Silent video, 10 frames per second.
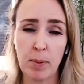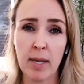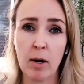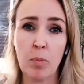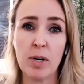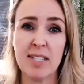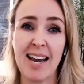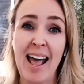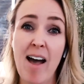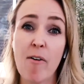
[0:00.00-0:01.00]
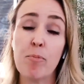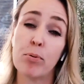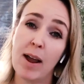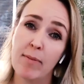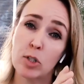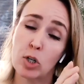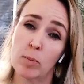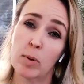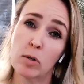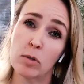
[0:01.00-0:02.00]
big airports, that have private
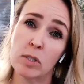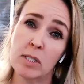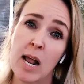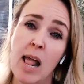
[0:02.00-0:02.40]
terminals